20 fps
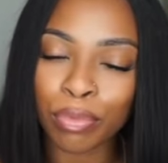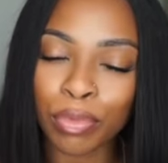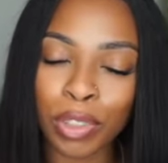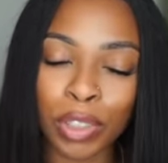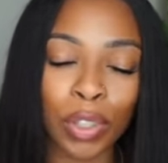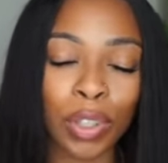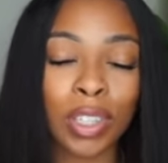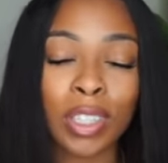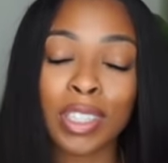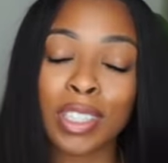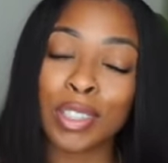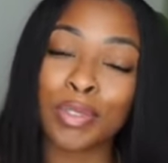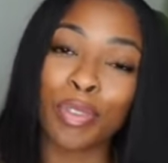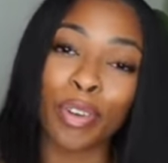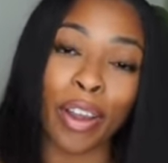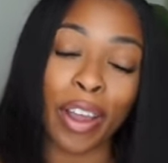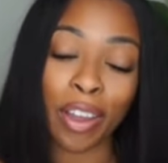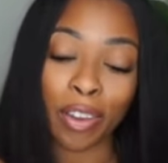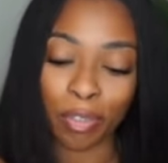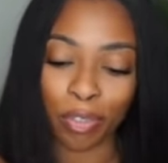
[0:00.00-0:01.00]
So this is
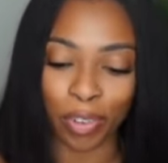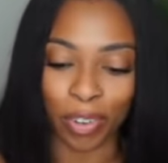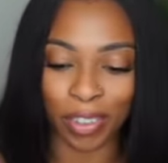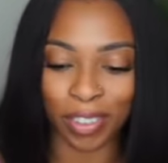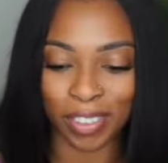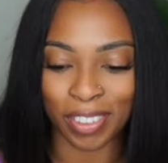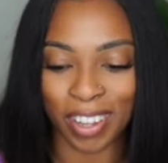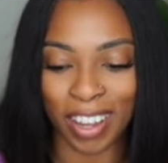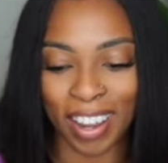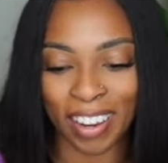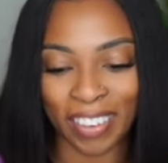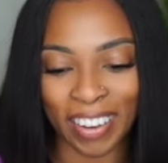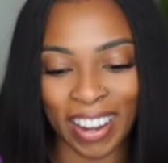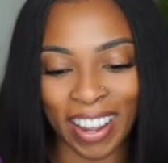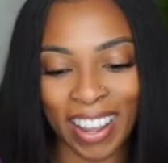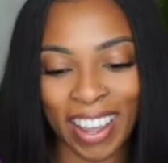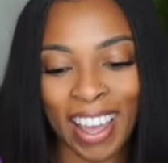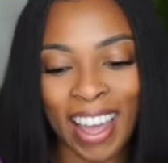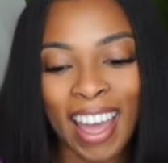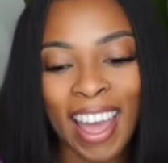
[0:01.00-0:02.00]
forever. All right.